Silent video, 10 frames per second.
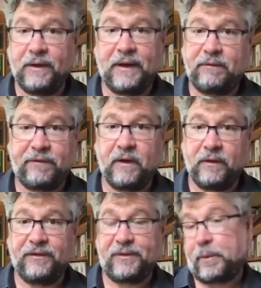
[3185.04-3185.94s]
and they fail
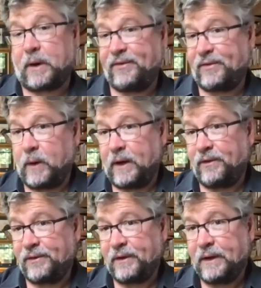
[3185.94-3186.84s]
in surprising
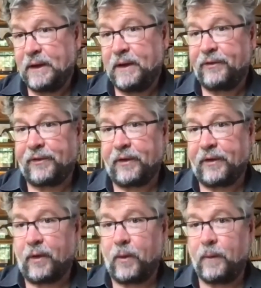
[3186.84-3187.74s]
ways.
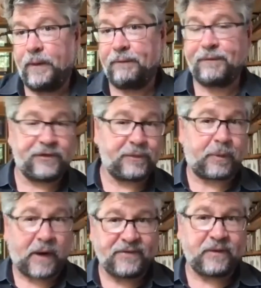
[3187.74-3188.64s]
So, if the
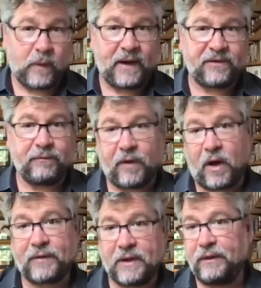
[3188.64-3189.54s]
surprising ways
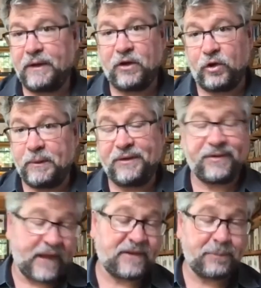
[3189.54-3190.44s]
involve killing humans,
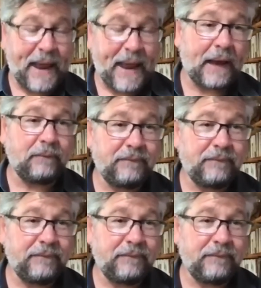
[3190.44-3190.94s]
that's bad.